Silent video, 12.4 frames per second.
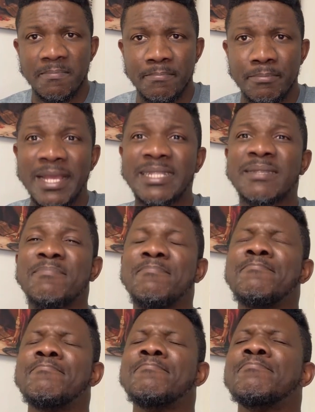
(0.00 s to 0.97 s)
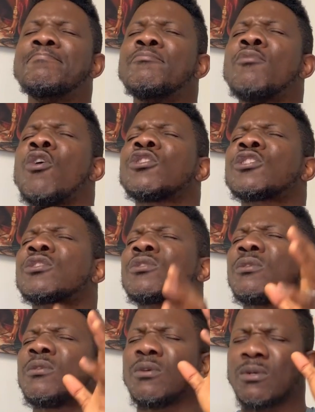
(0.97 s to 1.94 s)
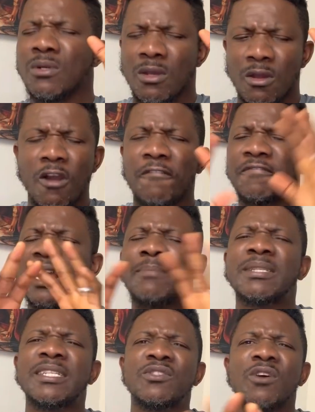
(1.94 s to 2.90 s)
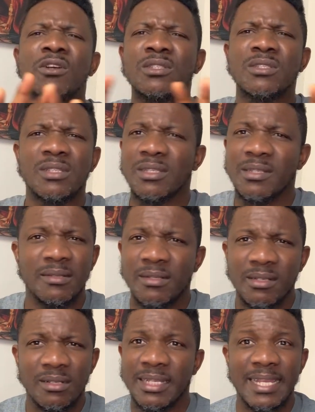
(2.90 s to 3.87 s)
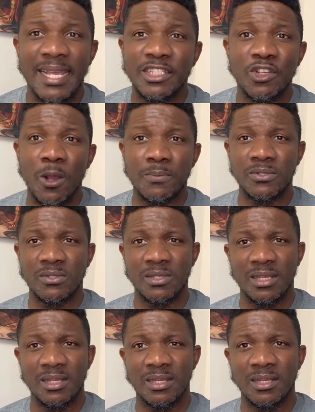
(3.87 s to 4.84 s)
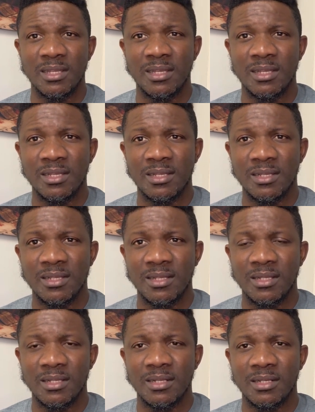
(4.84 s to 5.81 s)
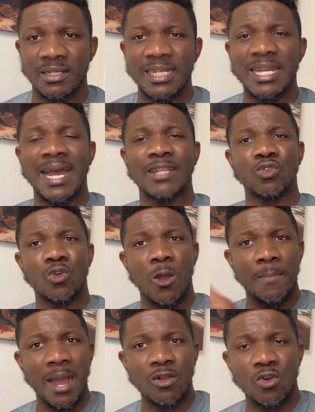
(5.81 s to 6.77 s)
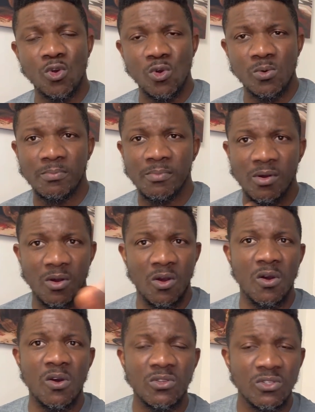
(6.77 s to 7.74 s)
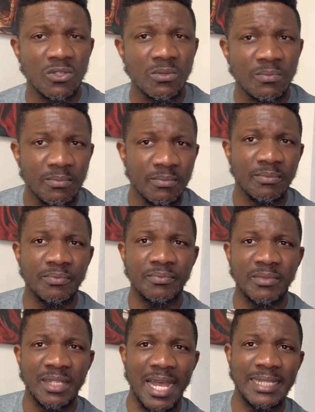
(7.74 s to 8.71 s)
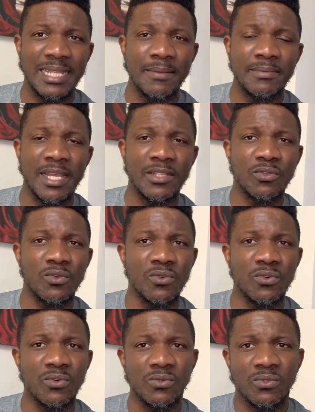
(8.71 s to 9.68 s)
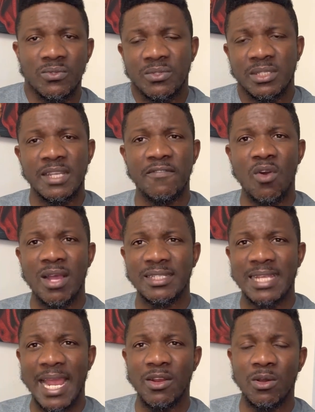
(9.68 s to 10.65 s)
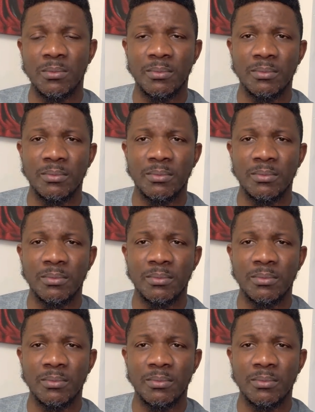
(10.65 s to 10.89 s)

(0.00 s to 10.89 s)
But most of them did not get jobs. They now had to come back home or attempted to seek for asylum.